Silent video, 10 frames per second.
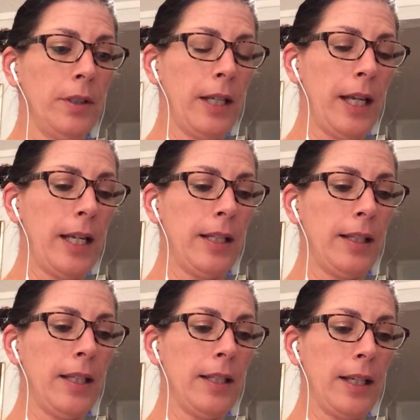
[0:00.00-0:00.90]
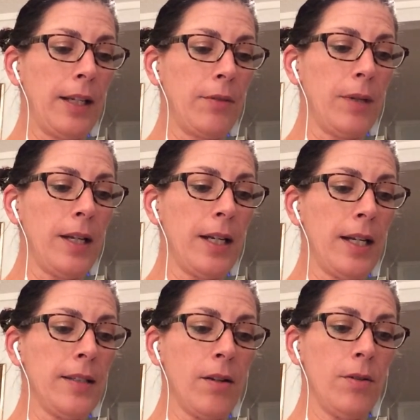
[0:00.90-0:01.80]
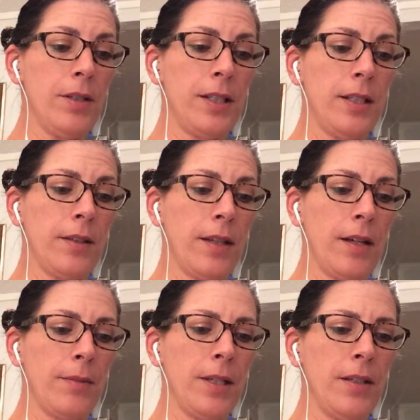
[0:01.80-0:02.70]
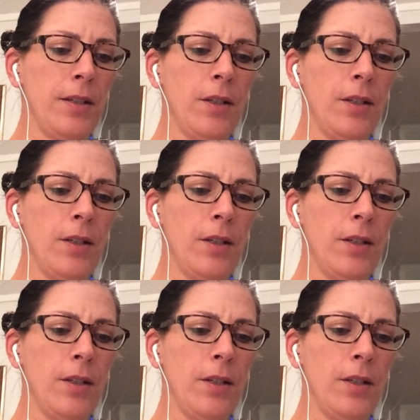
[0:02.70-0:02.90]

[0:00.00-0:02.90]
Anything that had red eyes always did scare me.